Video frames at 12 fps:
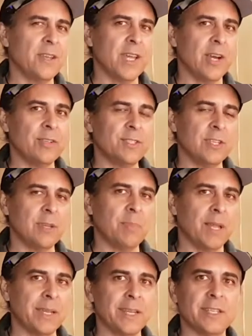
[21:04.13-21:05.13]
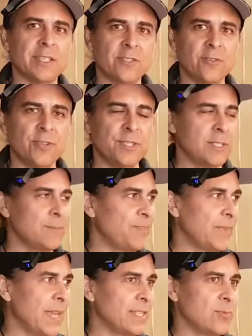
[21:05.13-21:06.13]
know until you plug in a source
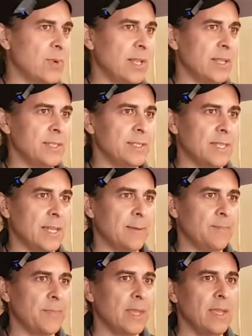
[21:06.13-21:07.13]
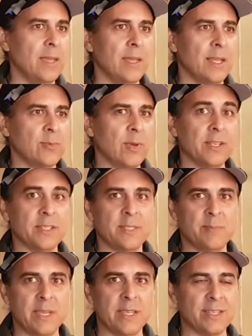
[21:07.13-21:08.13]
as well as um, as well as
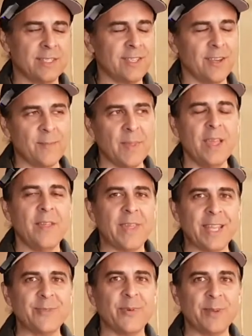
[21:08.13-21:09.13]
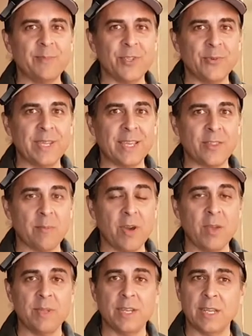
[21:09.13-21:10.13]
speakers. So that's what I'm doing at the
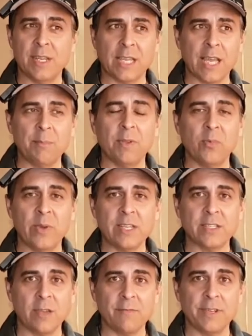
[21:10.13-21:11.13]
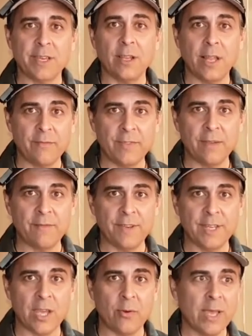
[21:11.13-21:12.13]
moment. In a couple of weeks, hopefully I'll have that
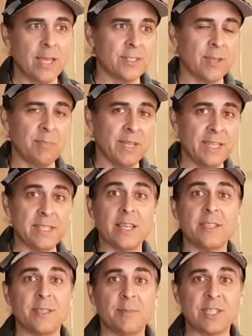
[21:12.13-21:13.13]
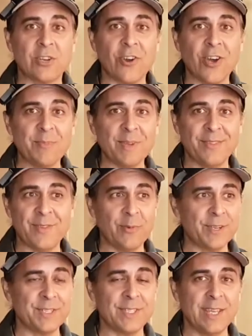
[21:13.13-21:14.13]
video out. So please subscribe if you
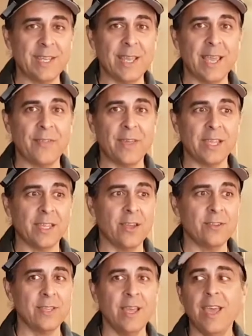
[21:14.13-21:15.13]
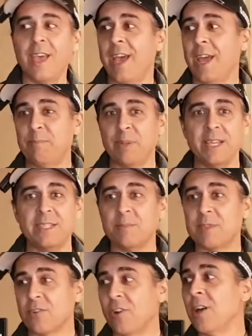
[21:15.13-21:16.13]
want to see how that goes. And please
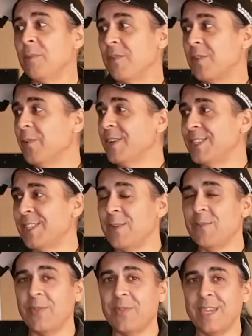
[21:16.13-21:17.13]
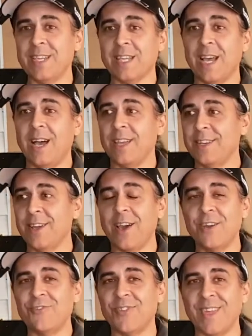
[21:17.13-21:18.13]
subscribe if you want to see what these, you know,
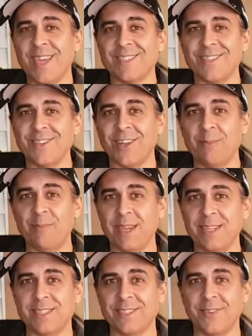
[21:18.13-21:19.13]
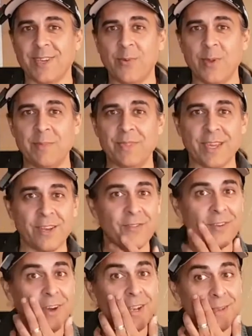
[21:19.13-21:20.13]
$100,000 pieces of equipment that
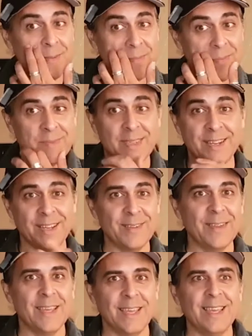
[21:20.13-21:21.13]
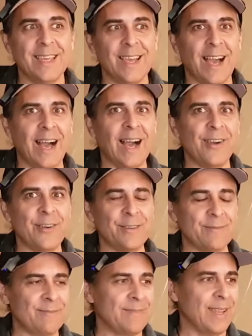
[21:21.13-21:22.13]
I've got, you know, are
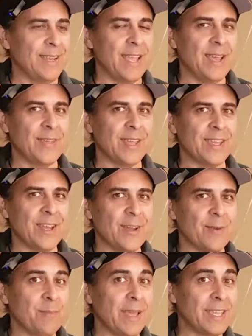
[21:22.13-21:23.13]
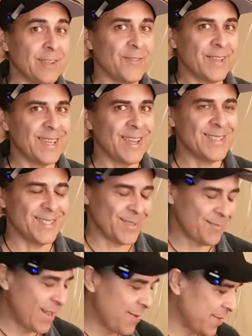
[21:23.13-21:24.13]
and, and how they go. I'm making videos at
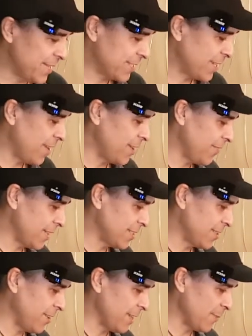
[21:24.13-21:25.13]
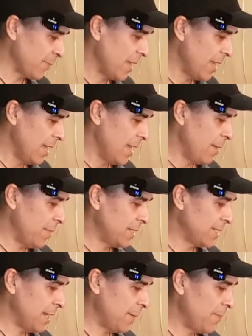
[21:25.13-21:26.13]
the moment. It's kind of exciting.
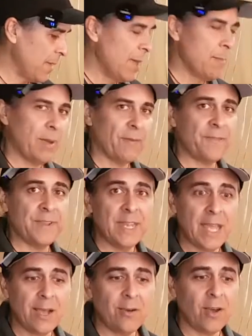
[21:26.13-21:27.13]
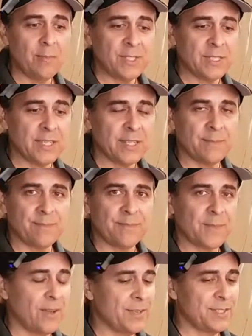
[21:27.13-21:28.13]
But, um, but for now, I'm just going to
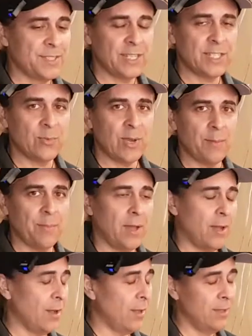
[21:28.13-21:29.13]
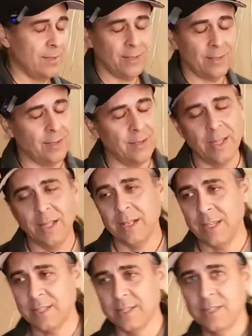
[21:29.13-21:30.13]
kind of set you up. Oh,
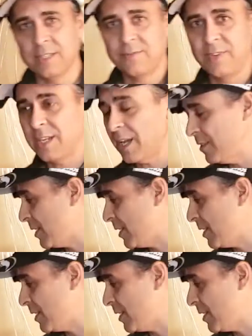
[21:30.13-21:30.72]
listen, this video is